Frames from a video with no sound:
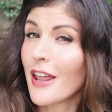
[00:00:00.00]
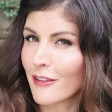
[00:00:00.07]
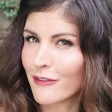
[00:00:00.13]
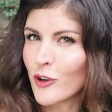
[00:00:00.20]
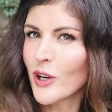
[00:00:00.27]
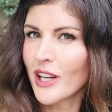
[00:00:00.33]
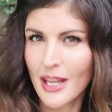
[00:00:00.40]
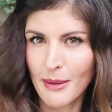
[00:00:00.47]
Now the
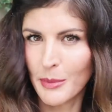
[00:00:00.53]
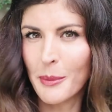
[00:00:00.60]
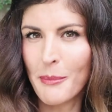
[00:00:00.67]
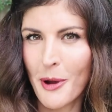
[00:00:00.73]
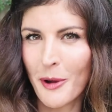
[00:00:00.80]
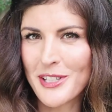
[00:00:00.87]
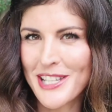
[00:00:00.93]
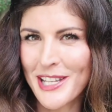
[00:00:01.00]
four gimbal
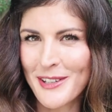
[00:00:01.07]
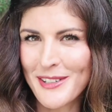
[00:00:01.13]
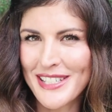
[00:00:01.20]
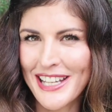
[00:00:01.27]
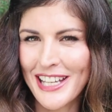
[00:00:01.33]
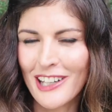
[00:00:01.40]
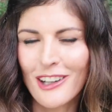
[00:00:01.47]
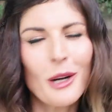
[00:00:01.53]
modes that you
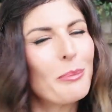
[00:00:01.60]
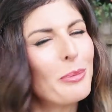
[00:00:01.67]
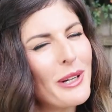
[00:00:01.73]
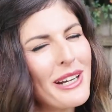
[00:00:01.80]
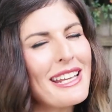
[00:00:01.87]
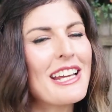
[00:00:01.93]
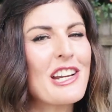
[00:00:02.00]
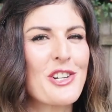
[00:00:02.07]
see here are
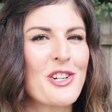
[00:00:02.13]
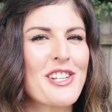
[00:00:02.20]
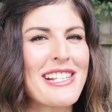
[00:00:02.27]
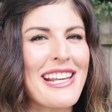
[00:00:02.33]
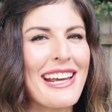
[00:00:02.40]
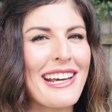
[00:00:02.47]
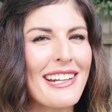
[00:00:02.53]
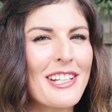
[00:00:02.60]
pretty
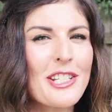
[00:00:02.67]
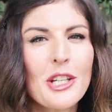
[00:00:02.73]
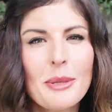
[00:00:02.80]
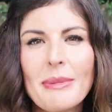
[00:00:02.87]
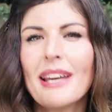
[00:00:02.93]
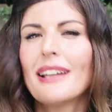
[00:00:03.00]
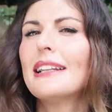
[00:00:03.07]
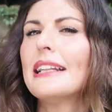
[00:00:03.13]
interesting, and it took
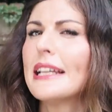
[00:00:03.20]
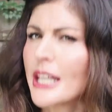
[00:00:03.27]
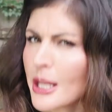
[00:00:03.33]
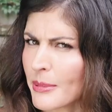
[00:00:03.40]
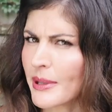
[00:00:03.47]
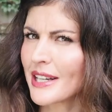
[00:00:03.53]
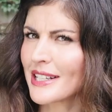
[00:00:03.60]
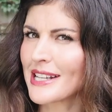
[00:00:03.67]
me a
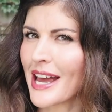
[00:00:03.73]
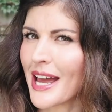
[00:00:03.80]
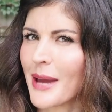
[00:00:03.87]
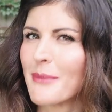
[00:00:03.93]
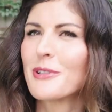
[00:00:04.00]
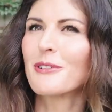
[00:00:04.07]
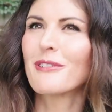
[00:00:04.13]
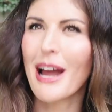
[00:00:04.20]
little bit of
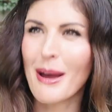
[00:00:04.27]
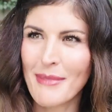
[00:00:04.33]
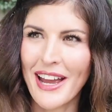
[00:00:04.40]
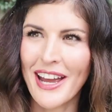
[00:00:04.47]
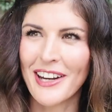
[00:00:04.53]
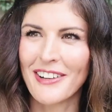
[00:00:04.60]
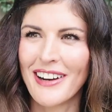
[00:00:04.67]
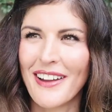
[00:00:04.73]
time to wrap my
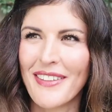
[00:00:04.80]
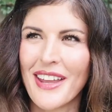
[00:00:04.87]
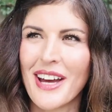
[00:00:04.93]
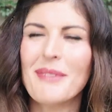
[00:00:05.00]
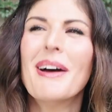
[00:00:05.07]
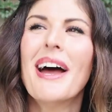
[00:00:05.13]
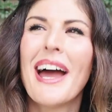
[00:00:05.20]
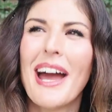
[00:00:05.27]
head around
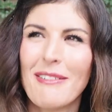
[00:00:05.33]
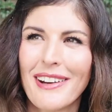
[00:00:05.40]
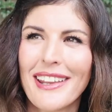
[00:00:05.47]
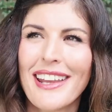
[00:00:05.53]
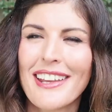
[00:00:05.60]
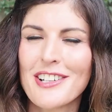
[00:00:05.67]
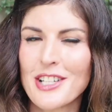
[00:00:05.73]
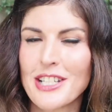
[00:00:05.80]
them and
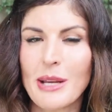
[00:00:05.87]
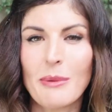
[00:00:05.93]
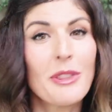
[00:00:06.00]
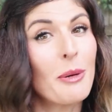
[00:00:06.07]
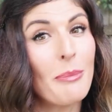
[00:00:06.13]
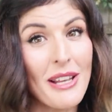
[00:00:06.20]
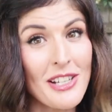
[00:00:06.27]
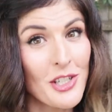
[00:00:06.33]
really understand what
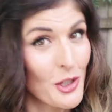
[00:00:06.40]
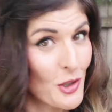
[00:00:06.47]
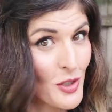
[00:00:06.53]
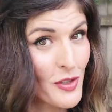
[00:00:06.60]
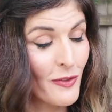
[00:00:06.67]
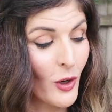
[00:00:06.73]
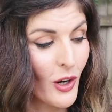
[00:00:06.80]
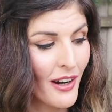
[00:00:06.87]
they're best
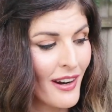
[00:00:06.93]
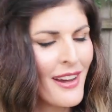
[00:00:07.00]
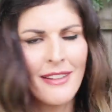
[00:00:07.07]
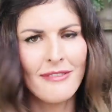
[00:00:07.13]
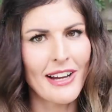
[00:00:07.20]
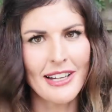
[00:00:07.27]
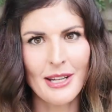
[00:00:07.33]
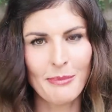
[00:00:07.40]
used for. In
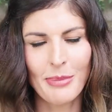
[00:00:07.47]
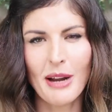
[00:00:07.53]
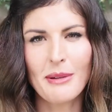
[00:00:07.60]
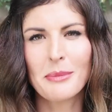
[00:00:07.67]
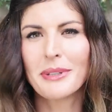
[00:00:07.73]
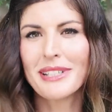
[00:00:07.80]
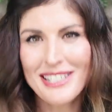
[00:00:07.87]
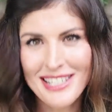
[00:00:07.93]
fact, I'm
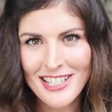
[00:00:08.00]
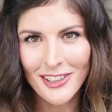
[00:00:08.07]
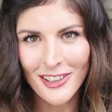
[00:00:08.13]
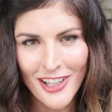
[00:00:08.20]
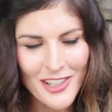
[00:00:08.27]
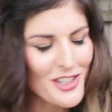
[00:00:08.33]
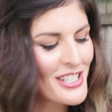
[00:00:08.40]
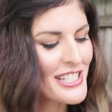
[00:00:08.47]
probably still
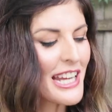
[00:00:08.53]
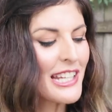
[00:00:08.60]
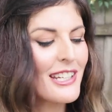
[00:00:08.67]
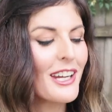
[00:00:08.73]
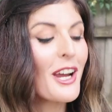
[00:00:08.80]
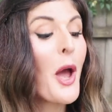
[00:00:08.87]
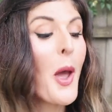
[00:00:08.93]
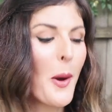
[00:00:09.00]

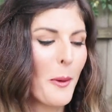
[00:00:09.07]
understanding